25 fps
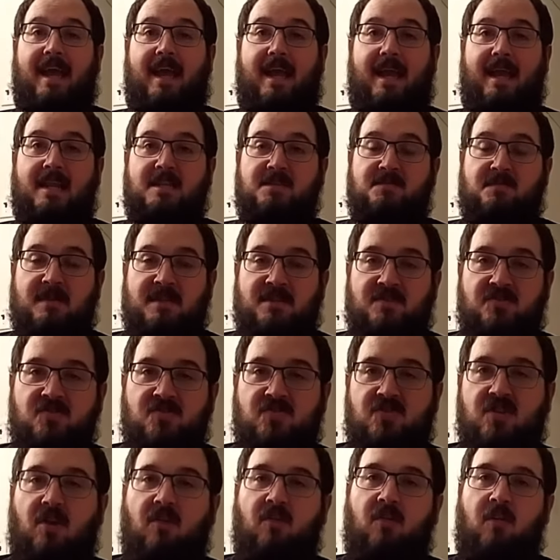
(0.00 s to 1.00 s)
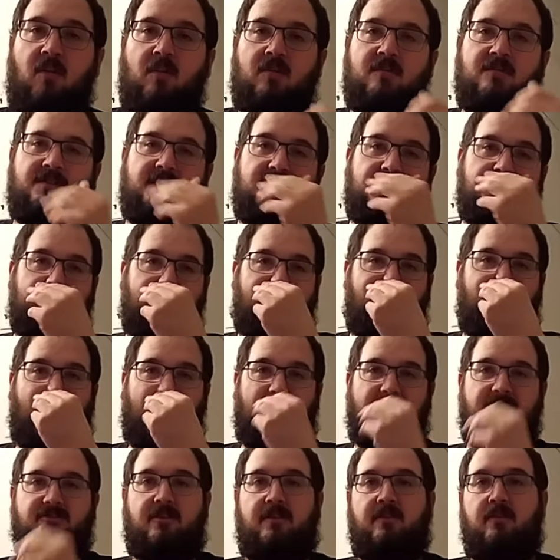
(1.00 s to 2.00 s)
It has been so long since I've
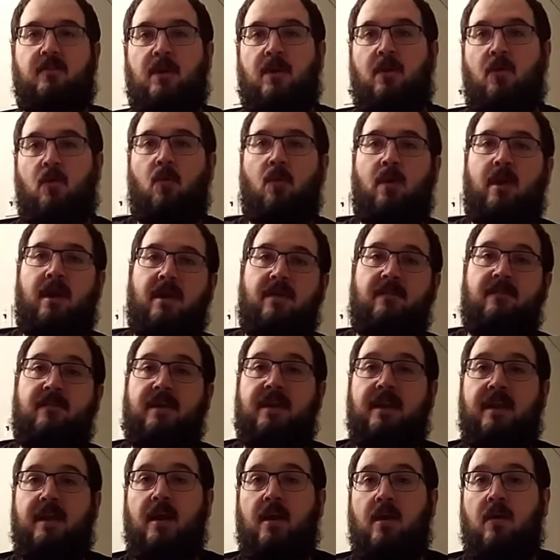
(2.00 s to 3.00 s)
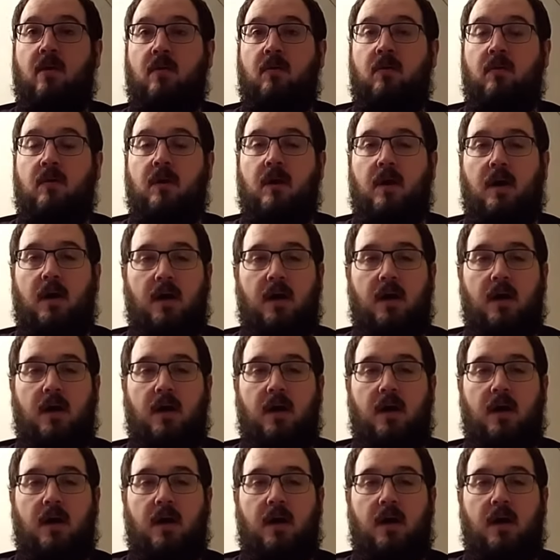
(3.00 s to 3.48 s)
actually recorded a video.